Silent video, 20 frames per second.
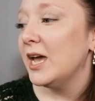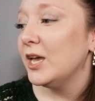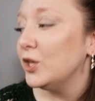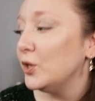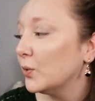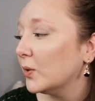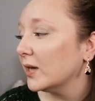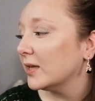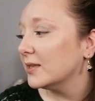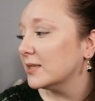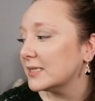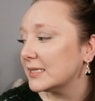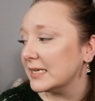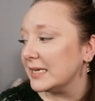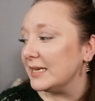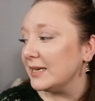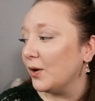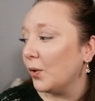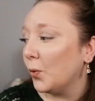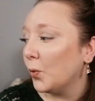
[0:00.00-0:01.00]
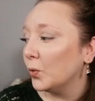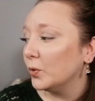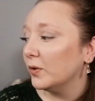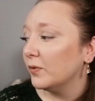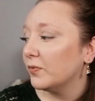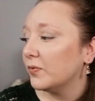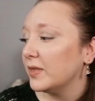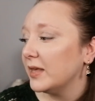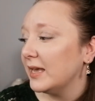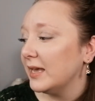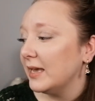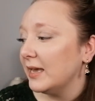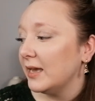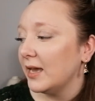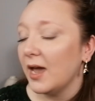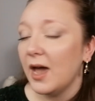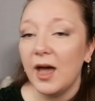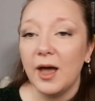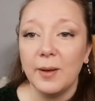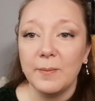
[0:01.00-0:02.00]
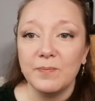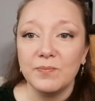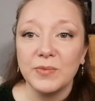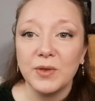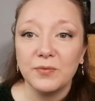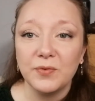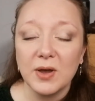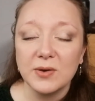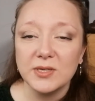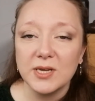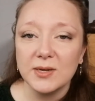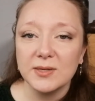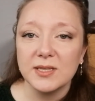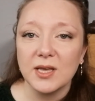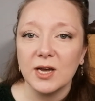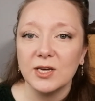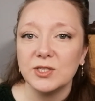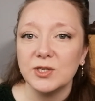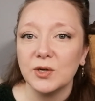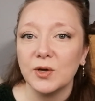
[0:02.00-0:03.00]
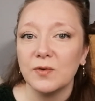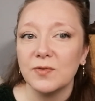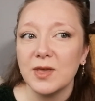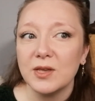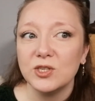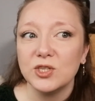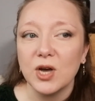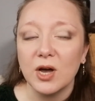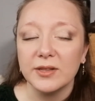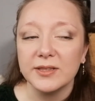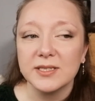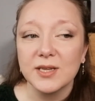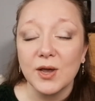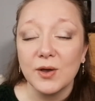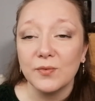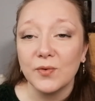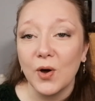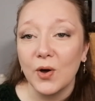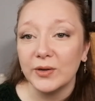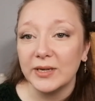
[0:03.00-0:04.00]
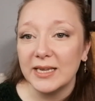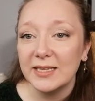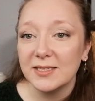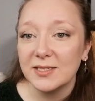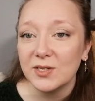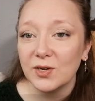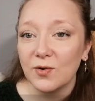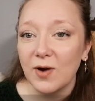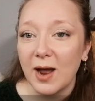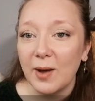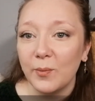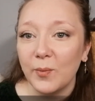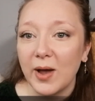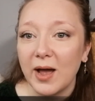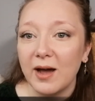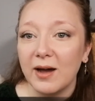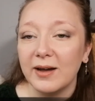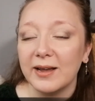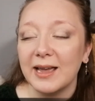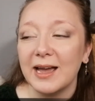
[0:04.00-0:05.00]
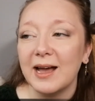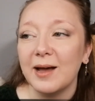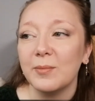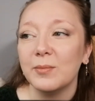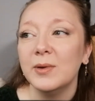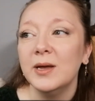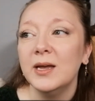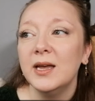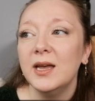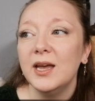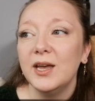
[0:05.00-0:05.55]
you can see all of the photos that I took of those yarns over on Instagram, where I am